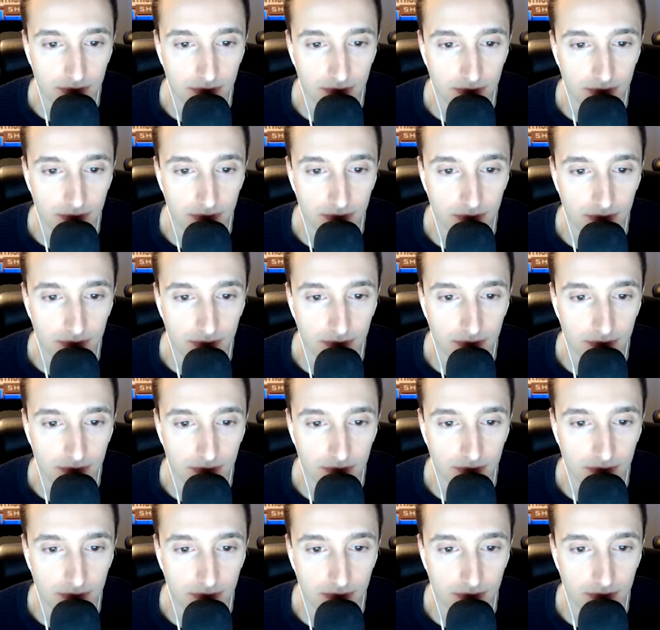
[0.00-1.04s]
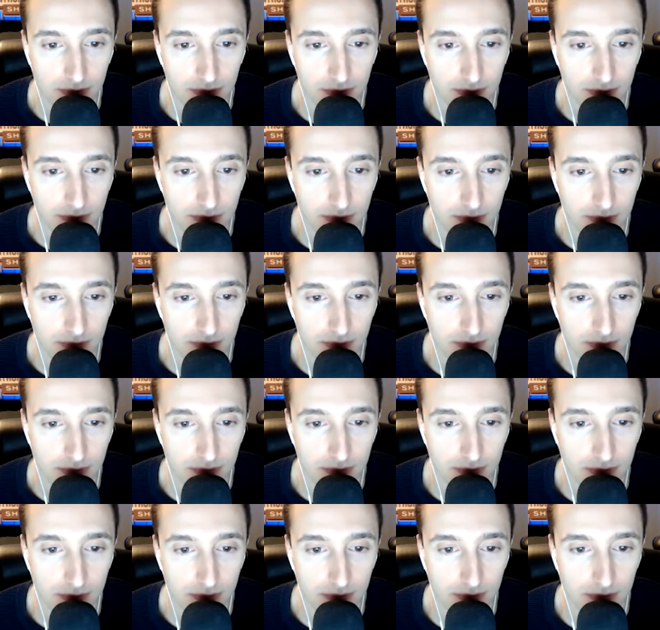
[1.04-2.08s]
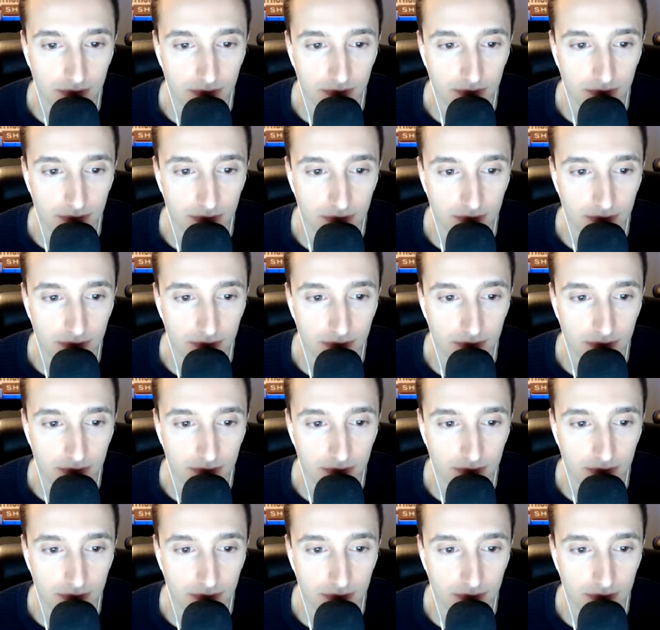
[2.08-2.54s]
(silent)